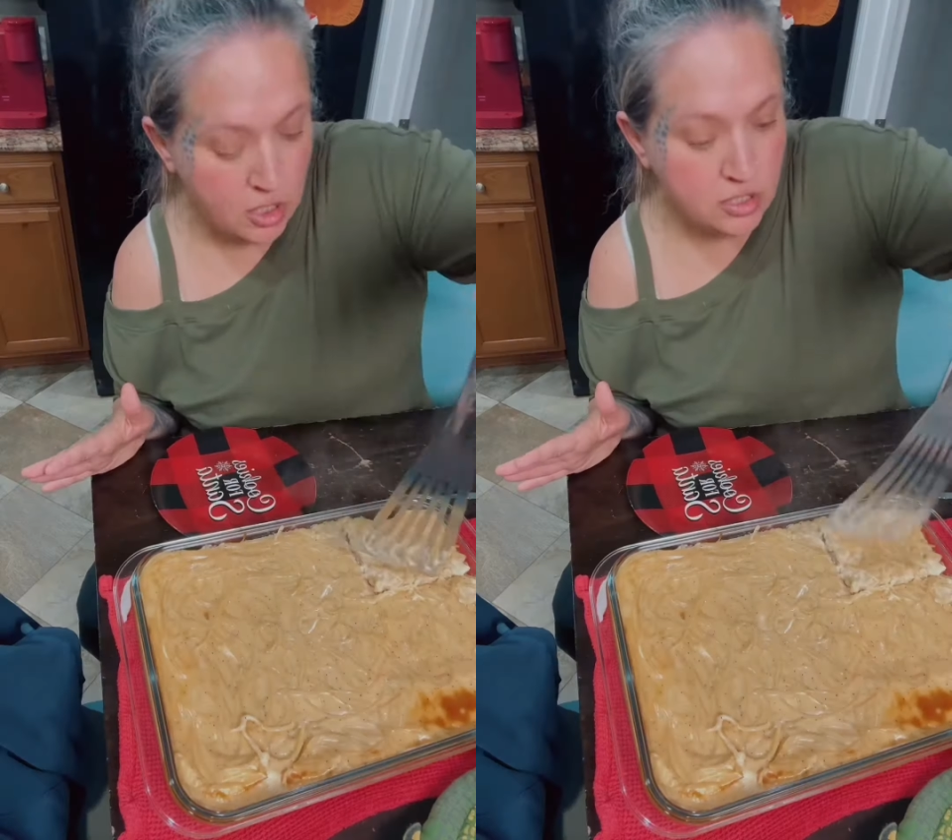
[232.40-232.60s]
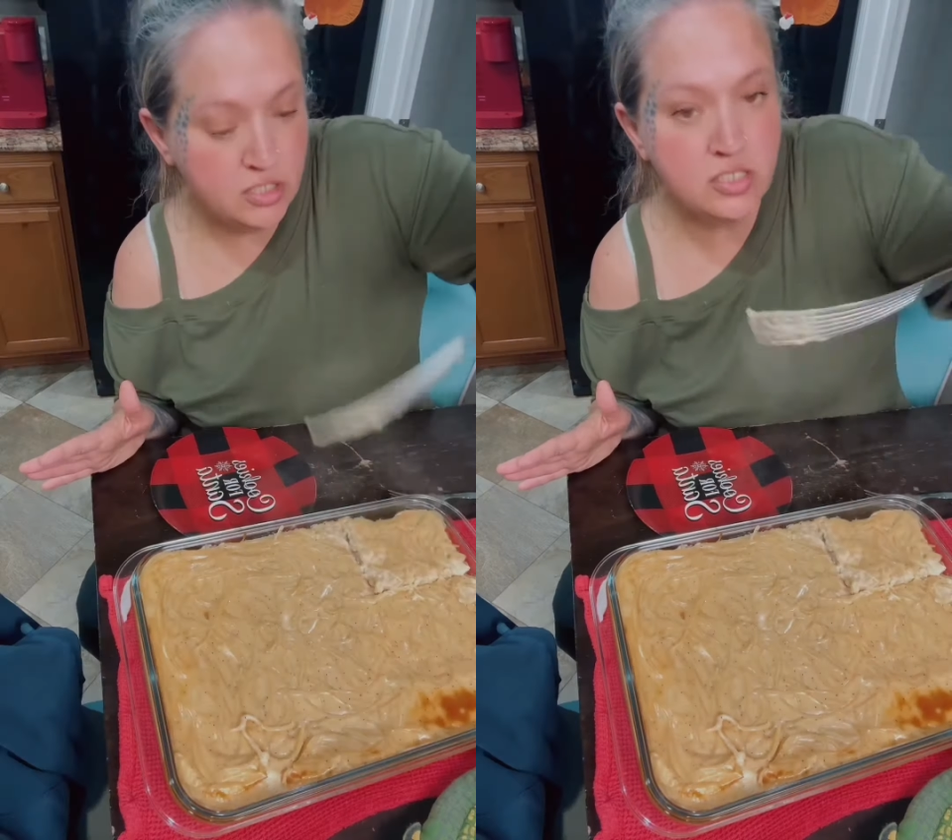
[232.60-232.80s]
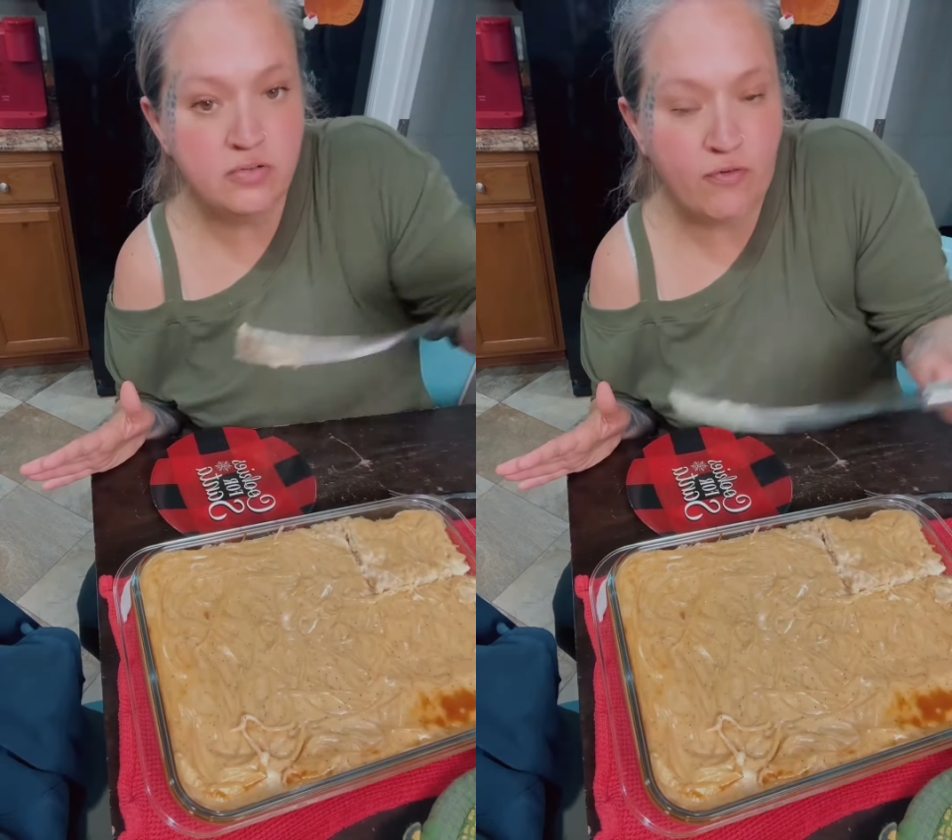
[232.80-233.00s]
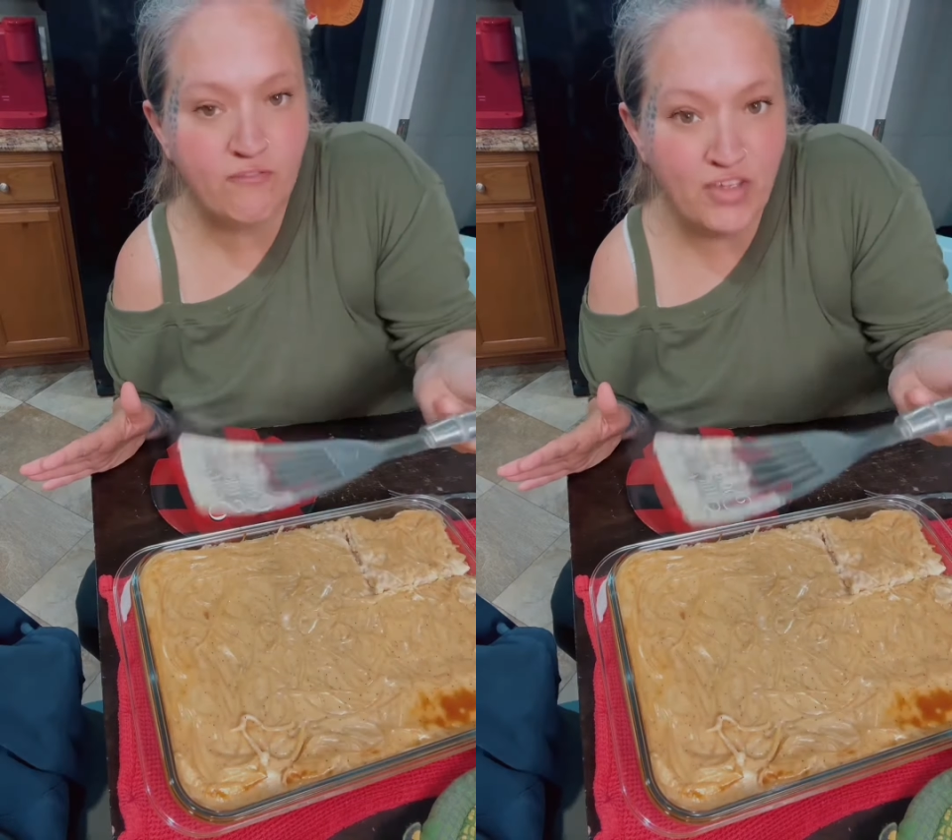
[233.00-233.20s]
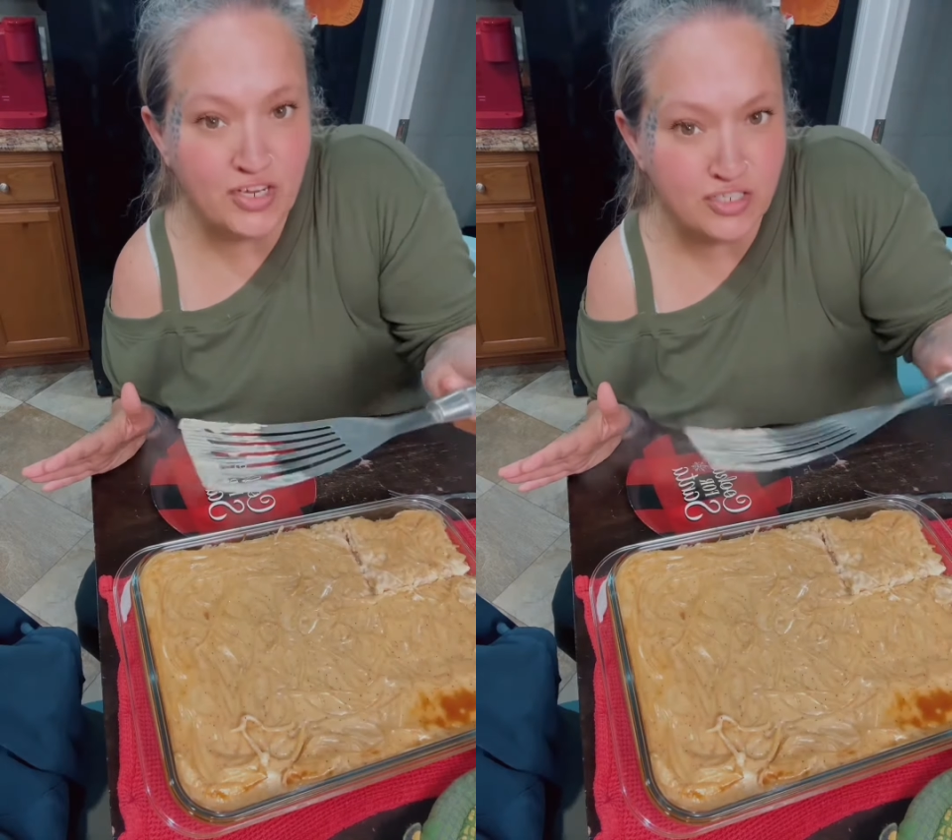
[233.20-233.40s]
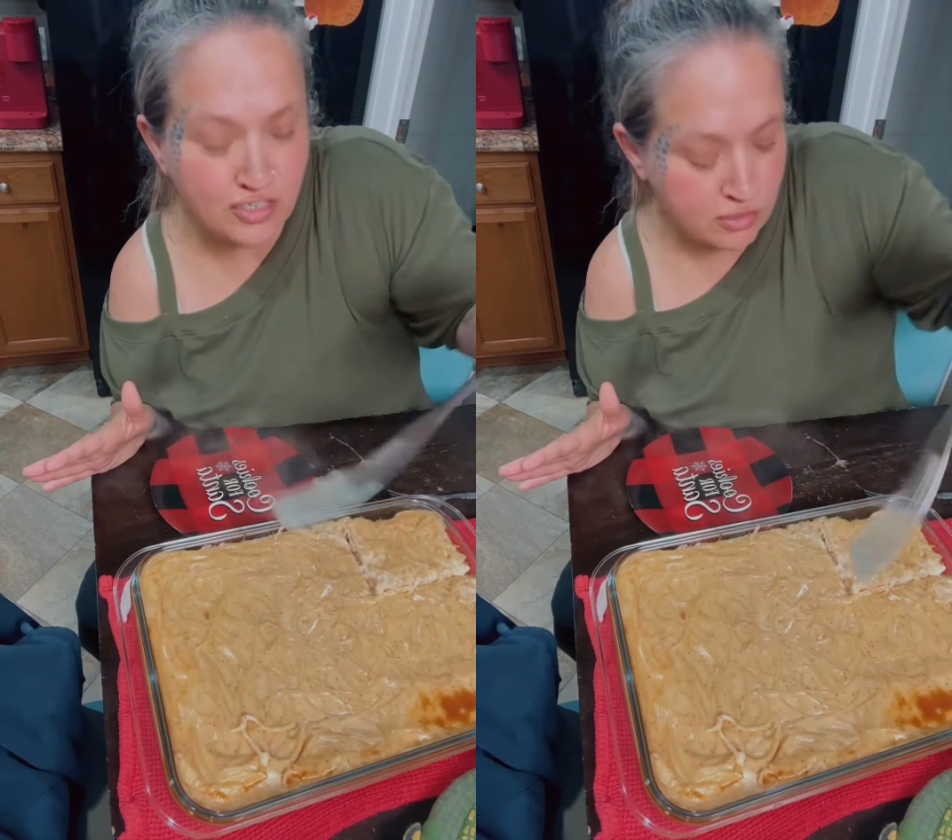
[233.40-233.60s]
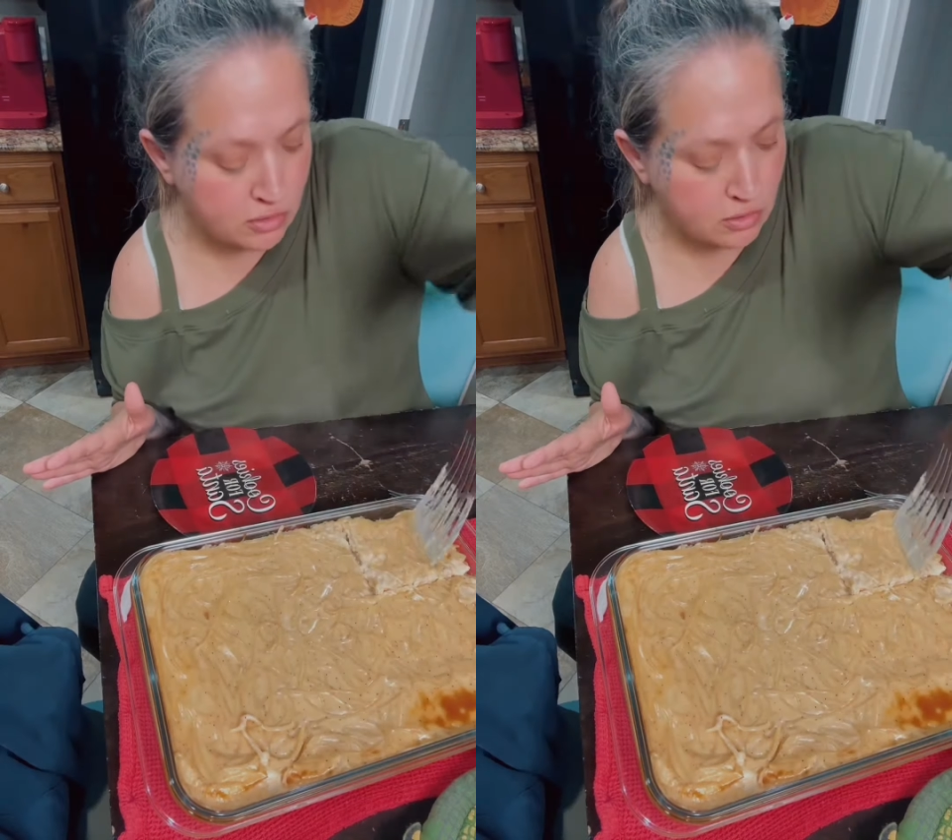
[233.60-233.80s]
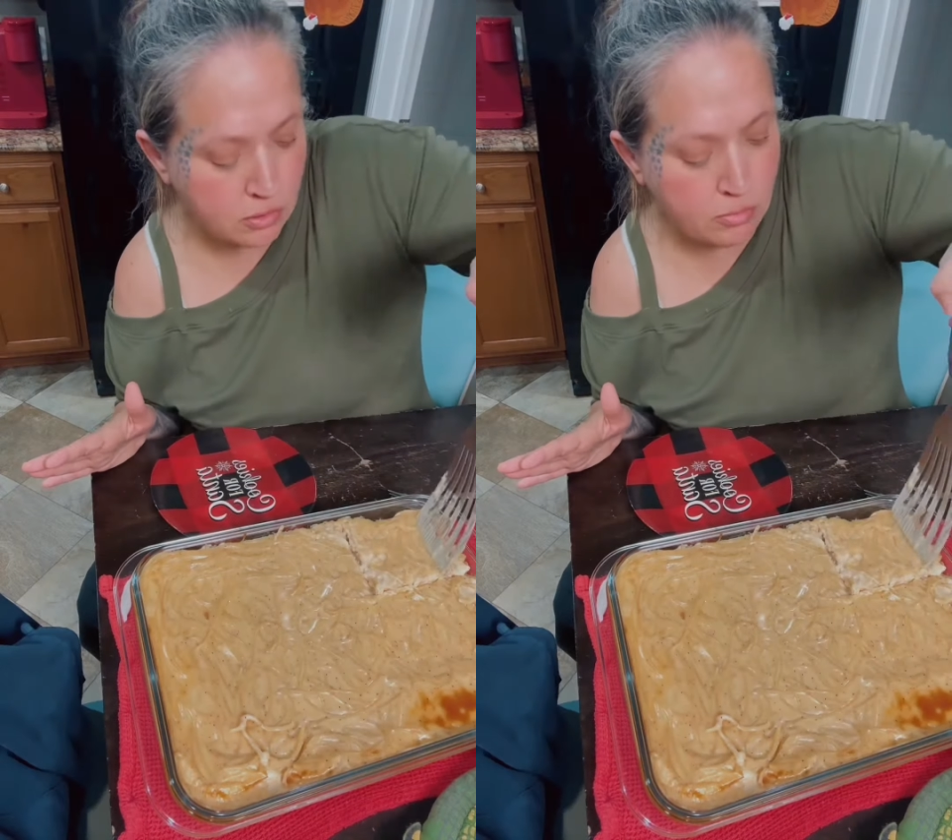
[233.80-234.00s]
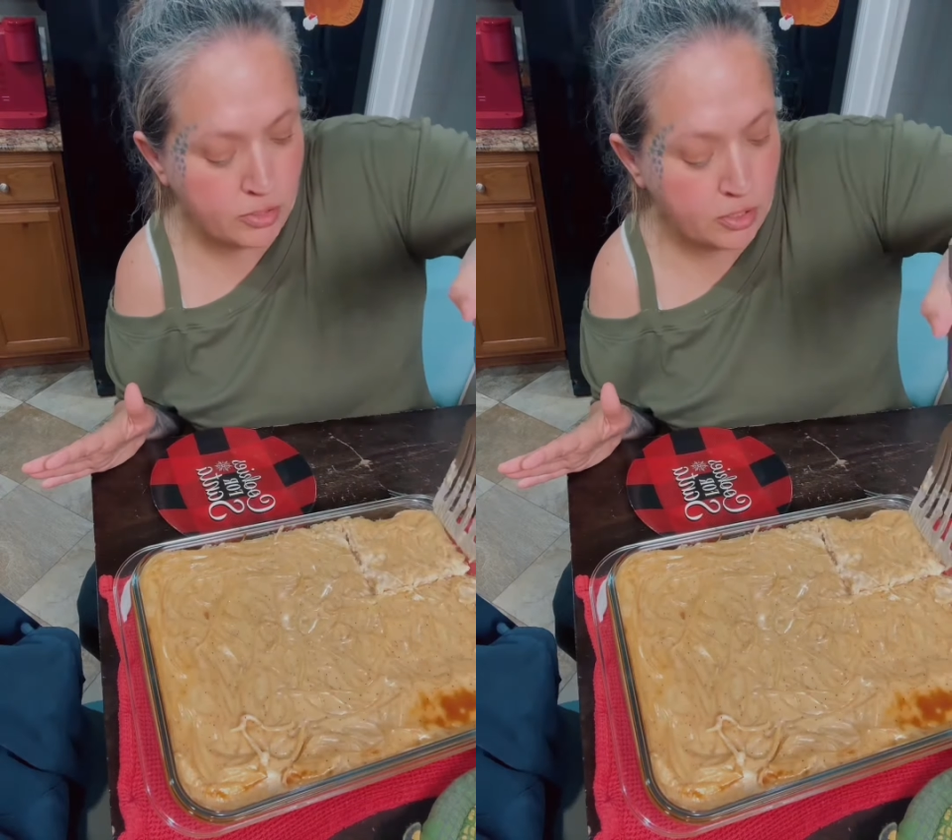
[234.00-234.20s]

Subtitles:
This is for fish, but